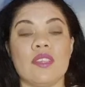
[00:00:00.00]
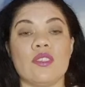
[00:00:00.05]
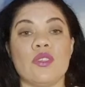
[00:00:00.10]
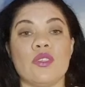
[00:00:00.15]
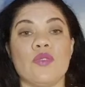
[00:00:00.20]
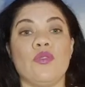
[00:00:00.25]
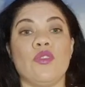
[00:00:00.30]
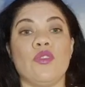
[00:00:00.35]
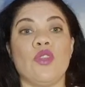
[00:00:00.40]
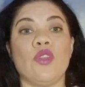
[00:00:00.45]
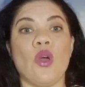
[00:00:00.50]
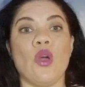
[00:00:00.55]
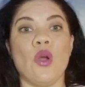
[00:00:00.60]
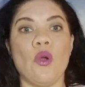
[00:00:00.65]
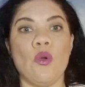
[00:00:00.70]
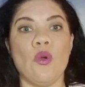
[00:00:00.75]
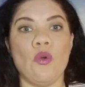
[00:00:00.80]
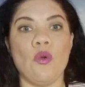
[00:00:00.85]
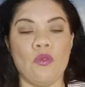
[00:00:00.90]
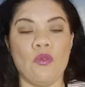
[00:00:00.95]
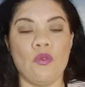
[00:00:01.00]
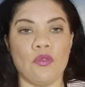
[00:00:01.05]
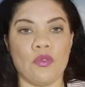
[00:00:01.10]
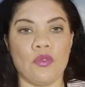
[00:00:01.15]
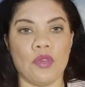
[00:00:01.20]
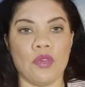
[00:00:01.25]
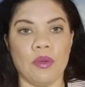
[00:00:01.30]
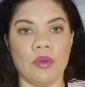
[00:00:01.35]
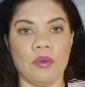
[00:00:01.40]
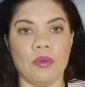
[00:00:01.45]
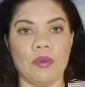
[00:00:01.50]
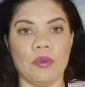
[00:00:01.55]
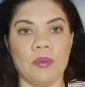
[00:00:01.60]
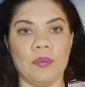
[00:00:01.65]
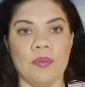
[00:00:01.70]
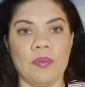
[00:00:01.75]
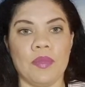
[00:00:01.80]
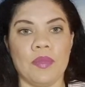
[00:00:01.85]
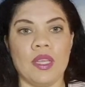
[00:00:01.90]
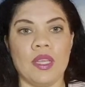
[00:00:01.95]
flow for you,
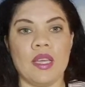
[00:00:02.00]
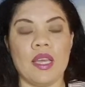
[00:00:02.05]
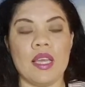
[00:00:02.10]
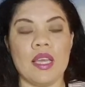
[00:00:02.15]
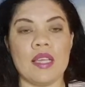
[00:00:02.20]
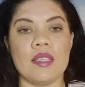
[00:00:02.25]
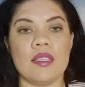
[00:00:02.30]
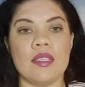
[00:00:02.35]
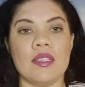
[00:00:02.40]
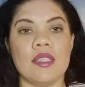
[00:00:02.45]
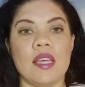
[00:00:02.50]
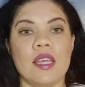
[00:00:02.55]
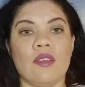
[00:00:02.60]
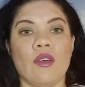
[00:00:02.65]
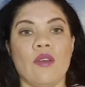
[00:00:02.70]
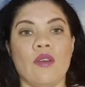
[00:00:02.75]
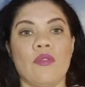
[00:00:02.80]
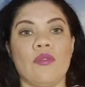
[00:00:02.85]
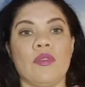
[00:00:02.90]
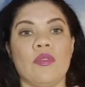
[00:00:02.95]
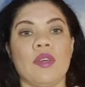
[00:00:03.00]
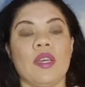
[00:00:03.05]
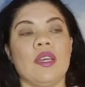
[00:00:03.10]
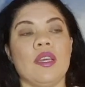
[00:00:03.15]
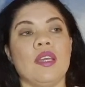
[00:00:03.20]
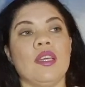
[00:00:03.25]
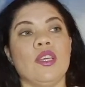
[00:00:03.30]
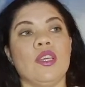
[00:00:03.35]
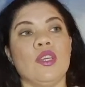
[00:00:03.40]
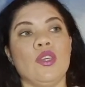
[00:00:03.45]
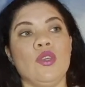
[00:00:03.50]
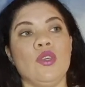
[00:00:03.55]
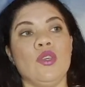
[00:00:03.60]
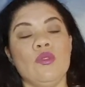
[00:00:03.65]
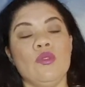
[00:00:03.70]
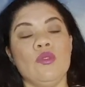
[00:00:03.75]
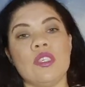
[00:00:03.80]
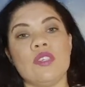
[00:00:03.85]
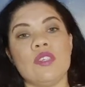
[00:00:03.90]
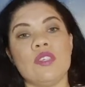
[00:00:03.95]
instead of
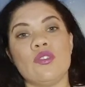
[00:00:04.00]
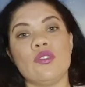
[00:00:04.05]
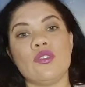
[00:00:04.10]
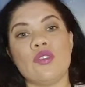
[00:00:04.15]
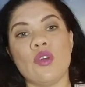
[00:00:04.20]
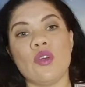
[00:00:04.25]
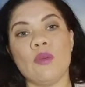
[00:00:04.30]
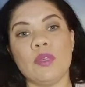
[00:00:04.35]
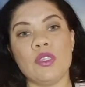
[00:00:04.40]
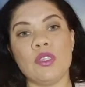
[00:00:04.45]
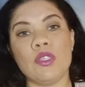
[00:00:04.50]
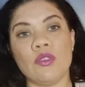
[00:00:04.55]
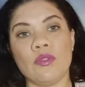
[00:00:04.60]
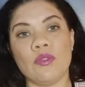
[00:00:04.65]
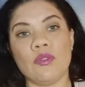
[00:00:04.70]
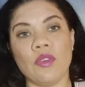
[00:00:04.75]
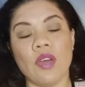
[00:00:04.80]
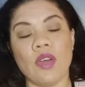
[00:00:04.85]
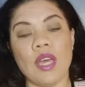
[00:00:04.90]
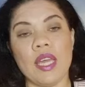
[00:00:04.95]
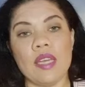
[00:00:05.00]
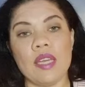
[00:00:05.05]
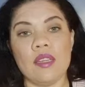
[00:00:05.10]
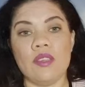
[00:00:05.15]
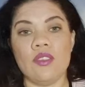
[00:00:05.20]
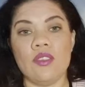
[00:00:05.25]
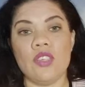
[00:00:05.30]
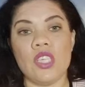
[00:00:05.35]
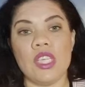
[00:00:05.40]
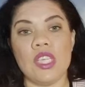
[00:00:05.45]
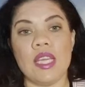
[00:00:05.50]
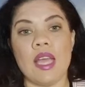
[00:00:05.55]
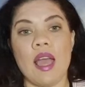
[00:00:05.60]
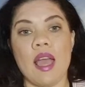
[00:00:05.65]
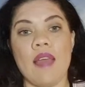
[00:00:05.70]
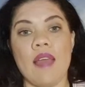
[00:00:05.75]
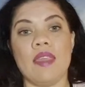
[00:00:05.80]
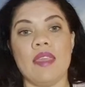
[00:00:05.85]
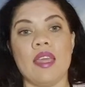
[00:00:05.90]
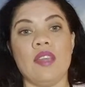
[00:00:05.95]
using so much of your energy
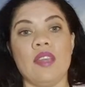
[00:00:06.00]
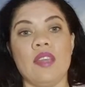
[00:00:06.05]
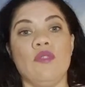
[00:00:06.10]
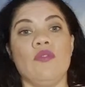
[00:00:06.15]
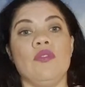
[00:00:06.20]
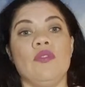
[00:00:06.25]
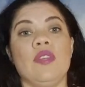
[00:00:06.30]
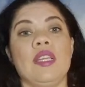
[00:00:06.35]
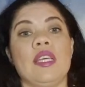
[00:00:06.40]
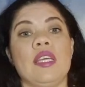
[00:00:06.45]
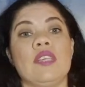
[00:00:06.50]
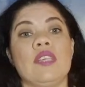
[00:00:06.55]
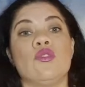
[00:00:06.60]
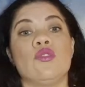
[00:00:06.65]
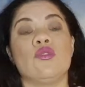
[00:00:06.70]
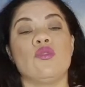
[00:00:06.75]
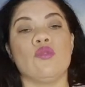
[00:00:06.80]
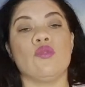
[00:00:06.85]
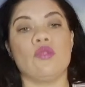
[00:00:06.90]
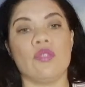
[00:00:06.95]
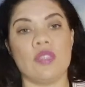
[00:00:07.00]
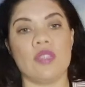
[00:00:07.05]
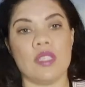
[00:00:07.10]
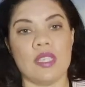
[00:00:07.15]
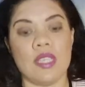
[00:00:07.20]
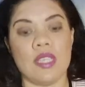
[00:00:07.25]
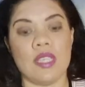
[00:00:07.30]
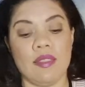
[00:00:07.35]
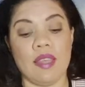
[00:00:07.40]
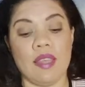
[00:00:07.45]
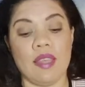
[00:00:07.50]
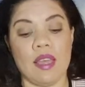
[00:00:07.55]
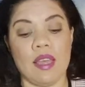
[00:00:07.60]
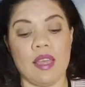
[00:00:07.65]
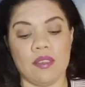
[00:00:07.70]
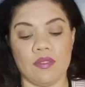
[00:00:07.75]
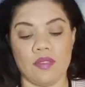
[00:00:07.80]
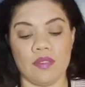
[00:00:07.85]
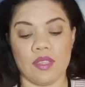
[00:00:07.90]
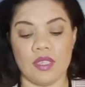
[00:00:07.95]
and then you feel exhausted at the
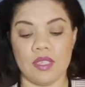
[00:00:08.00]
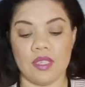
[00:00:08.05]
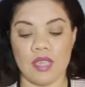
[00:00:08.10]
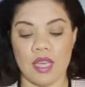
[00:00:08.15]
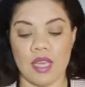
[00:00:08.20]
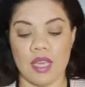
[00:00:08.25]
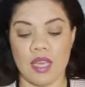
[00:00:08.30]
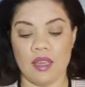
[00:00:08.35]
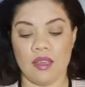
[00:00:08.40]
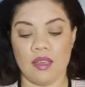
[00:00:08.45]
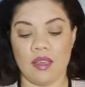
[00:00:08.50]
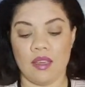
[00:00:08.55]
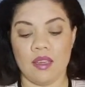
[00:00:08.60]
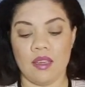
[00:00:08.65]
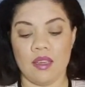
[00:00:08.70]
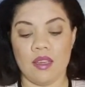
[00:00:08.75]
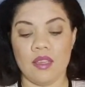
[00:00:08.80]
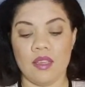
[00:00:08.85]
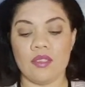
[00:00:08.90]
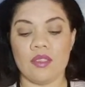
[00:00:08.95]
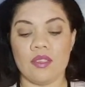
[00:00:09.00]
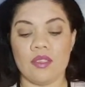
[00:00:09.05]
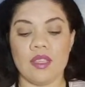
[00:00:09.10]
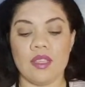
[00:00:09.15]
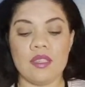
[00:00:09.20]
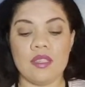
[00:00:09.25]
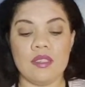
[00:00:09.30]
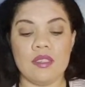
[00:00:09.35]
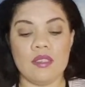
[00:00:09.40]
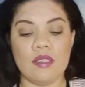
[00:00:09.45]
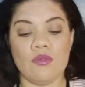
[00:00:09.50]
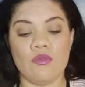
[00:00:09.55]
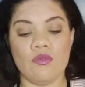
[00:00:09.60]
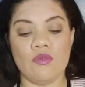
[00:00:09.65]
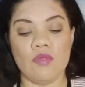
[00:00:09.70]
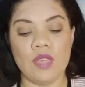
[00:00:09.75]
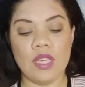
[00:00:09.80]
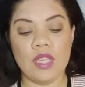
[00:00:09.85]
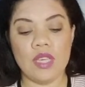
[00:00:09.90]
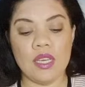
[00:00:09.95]
end of the day. So this is
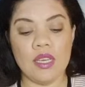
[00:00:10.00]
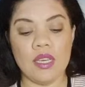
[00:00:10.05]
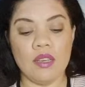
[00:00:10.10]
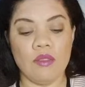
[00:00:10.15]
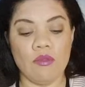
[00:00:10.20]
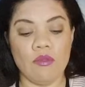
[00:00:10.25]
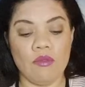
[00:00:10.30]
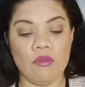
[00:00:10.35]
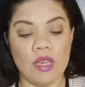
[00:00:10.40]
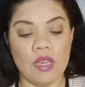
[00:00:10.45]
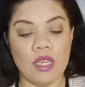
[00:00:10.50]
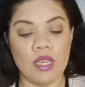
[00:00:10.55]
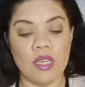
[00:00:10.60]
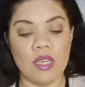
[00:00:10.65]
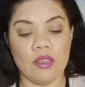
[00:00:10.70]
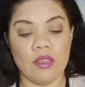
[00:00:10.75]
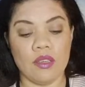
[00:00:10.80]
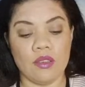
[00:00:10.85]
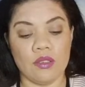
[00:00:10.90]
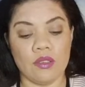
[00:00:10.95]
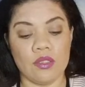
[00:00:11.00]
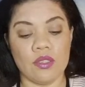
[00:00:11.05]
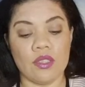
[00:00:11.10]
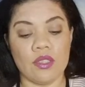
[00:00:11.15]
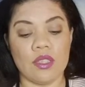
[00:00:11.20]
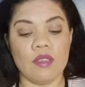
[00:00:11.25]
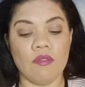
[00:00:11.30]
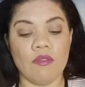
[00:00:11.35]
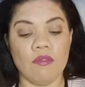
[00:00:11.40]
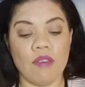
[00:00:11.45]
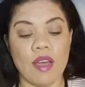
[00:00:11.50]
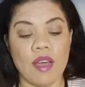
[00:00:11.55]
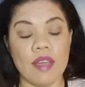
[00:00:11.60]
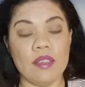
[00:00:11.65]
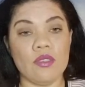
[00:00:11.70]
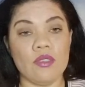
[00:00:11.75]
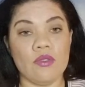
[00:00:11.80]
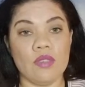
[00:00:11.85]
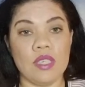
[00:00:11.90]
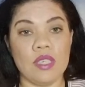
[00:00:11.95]
really, really good. So the divine
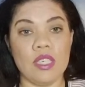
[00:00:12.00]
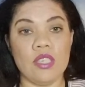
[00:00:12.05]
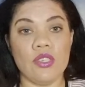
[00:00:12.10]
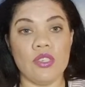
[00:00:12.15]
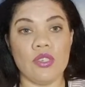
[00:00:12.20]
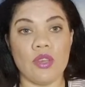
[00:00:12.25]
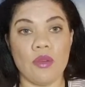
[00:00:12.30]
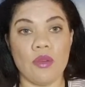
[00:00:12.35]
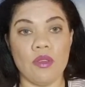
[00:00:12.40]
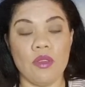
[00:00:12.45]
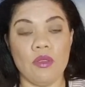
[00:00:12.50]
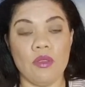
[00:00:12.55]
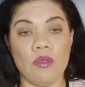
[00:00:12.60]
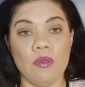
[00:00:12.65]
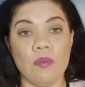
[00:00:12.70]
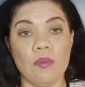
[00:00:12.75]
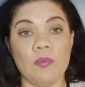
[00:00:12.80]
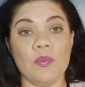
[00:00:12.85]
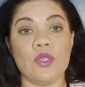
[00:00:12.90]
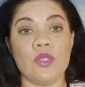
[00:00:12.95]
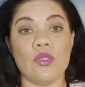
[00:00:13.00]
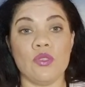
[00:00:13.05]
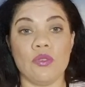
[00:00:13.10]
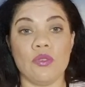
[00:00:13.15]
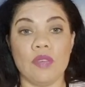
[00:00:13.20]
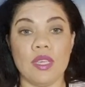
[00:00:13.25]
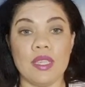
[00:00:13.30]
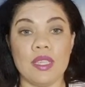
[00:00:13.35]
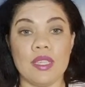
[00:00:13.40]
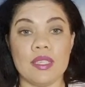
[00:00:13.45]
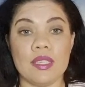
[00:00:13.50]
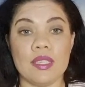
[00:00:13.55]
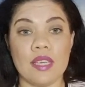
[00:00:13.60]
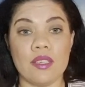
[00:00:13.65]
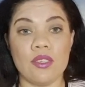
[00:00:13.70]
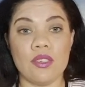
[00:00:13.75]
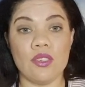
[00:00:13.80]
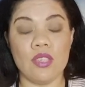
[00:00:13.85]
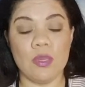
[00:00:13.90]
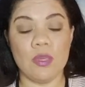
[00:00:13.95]
is really showing you during this
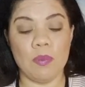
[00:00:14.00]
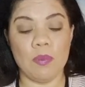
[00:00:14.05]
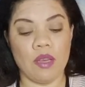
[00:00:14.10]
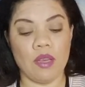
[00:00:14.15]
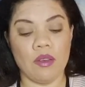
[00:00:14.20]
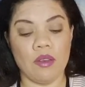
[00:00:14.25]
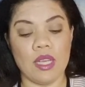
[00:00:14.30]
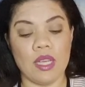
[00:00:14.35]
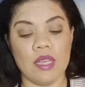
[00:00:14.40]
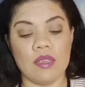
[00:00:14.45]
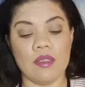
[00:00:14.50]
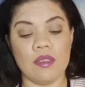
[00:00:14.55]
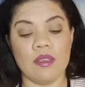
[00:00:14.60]
energy period,